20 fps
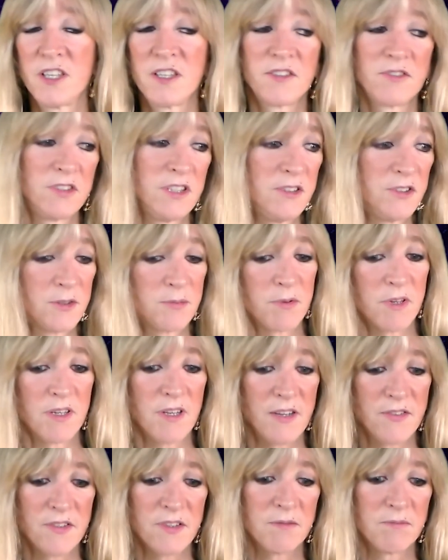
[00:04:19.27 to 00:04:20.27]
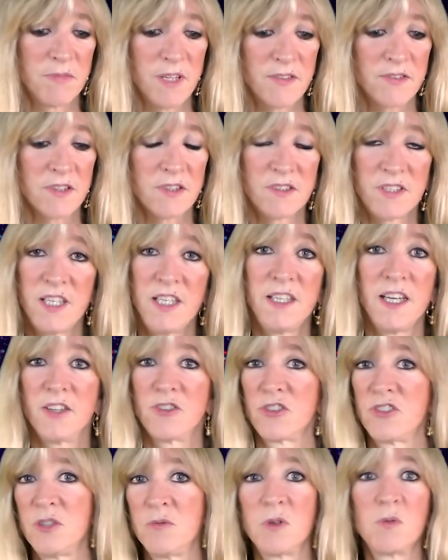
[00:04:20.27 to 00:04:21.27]
She's as a
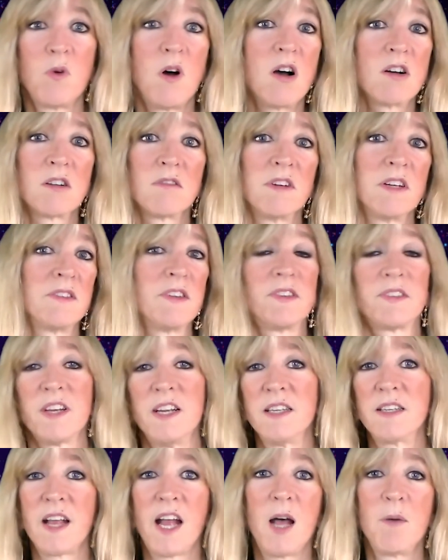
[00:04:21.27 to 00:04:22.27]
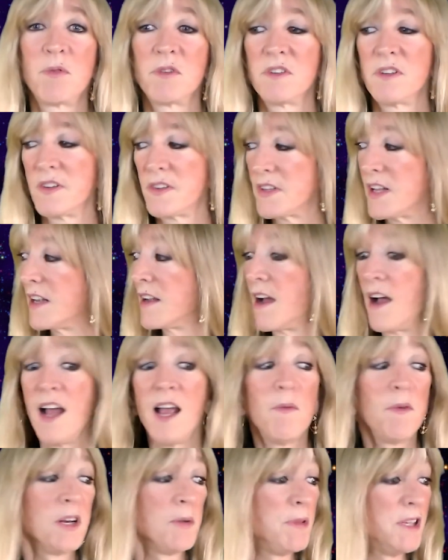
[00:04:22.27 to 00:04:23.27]
teenager, she would walk around the state capitol and say, I
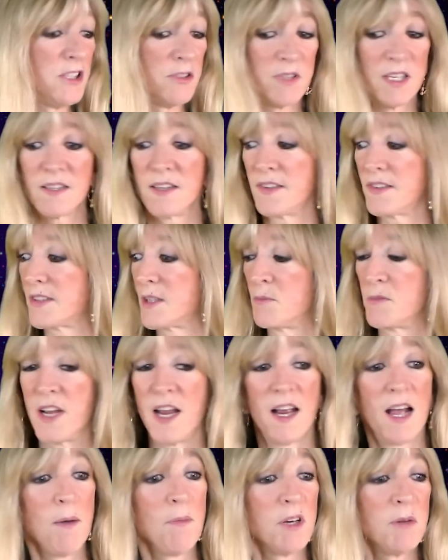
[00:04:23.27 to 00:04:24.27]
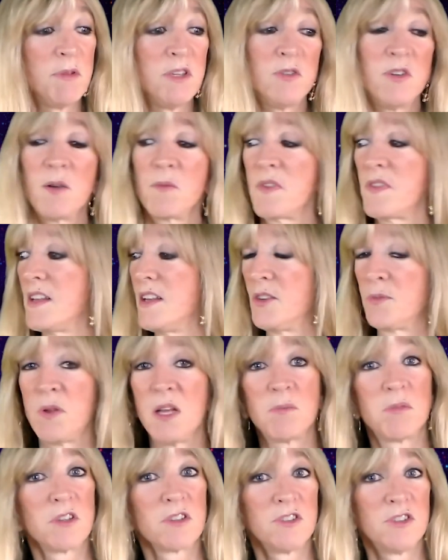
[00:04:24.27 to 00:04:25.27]
want to be doing this someday. I want to be doing what these
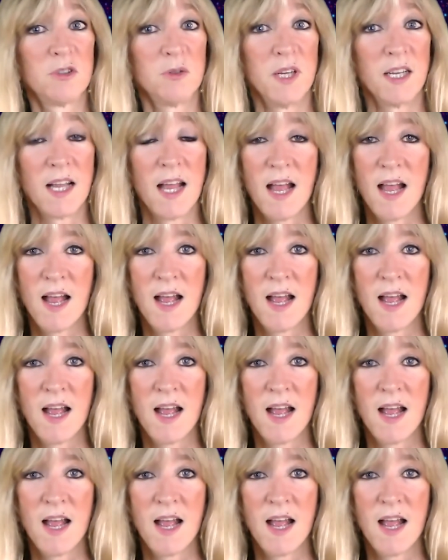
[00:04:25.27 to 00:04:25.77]
people are doing.